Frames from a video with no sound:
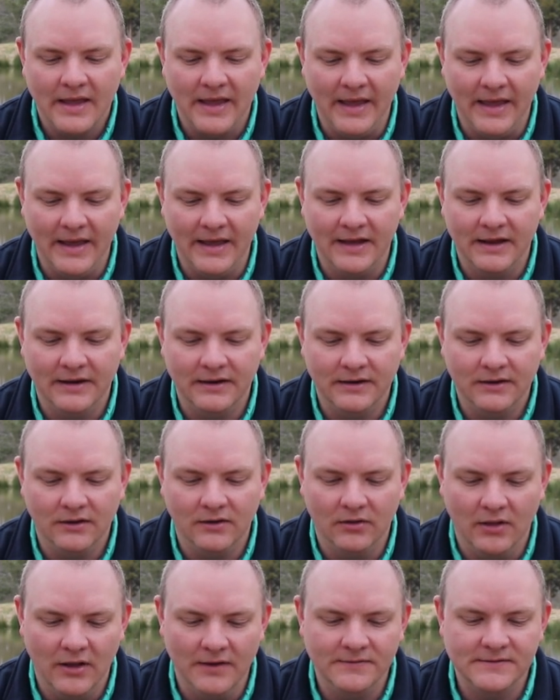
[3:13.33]
and
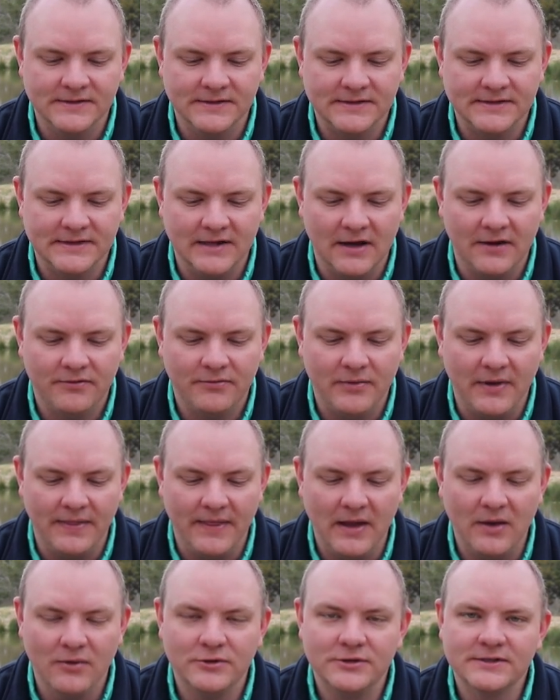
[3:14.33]
gloves and stuff
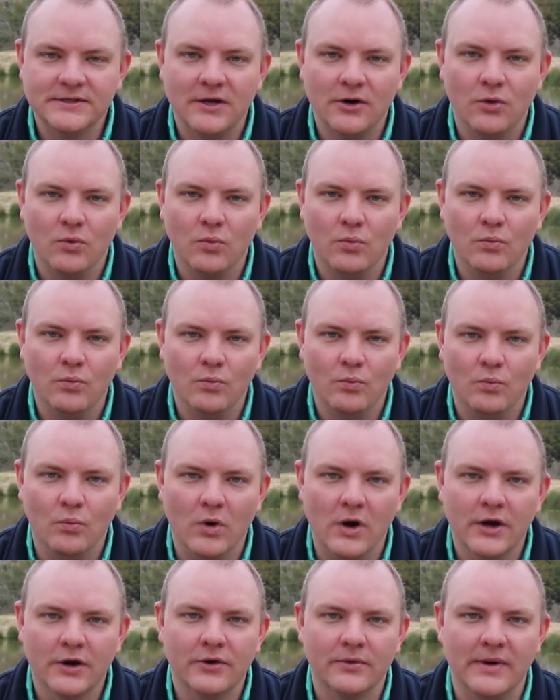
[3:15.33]
and they would just kind of
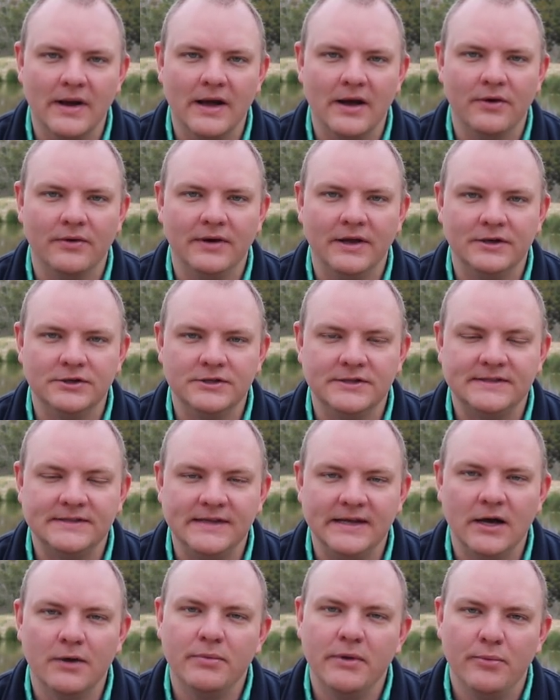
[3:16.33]
walk around and just
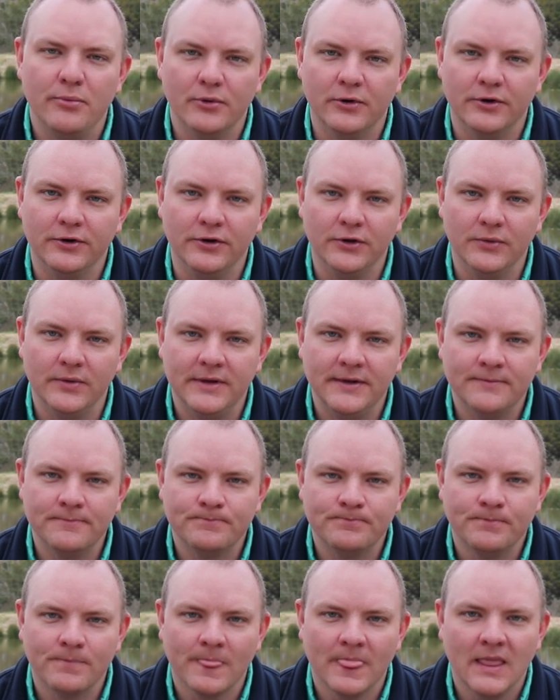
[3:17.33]
see how people are doing
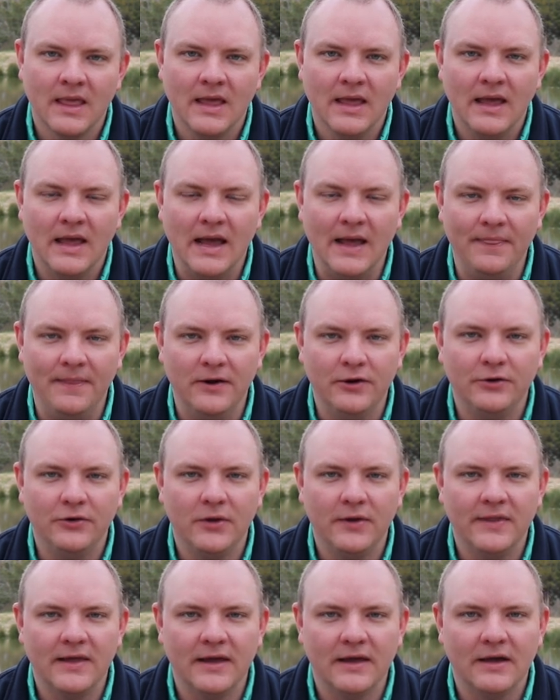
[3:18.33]
and they're
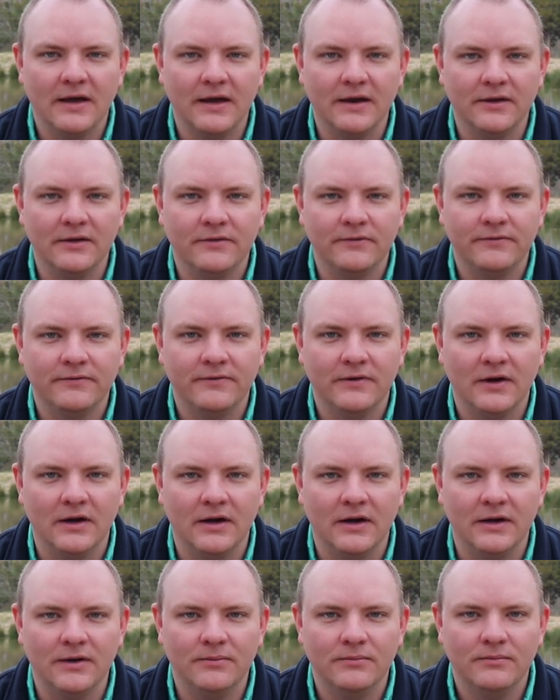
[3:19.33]
doing that kind of,
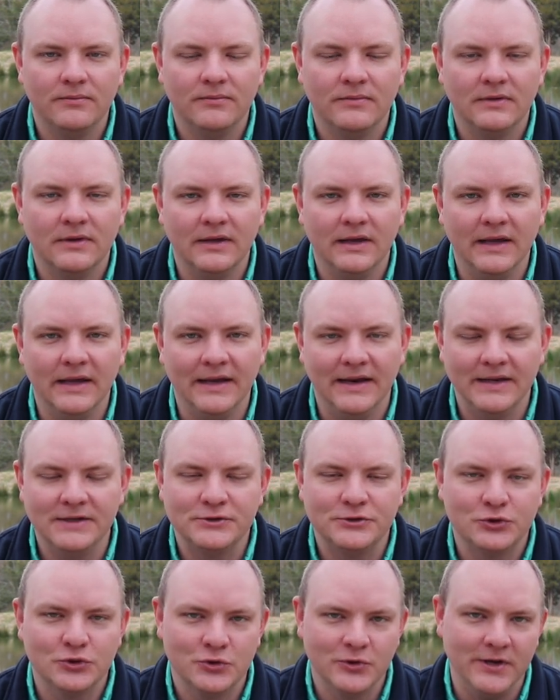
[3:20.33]
uh, it
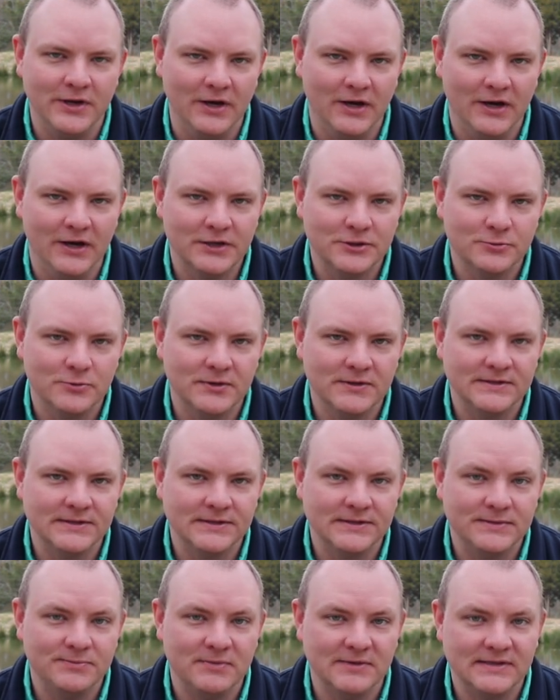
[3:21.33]
is triage, but this
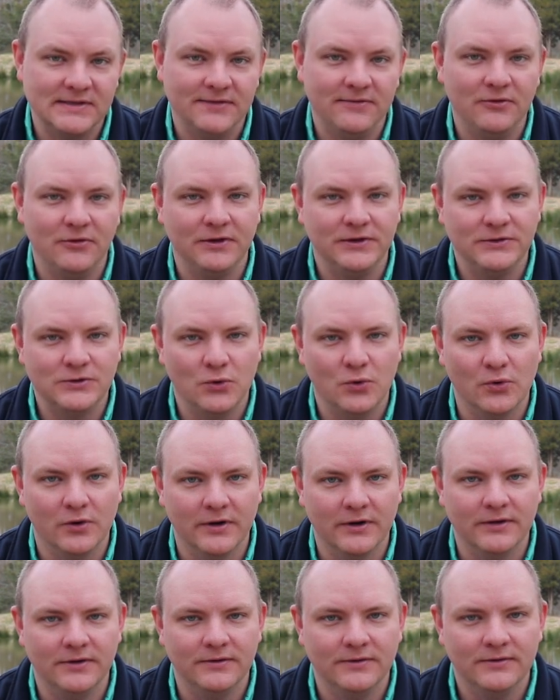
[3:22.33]
is specifically
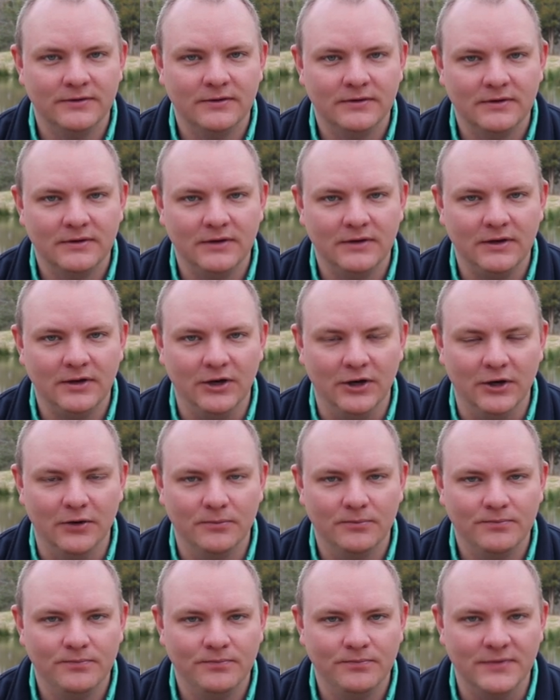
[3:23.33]
toward, you
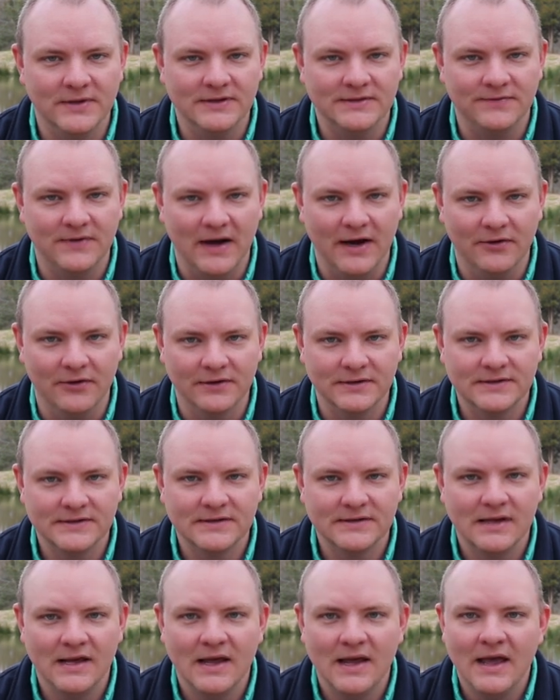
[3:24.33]
know, this virus.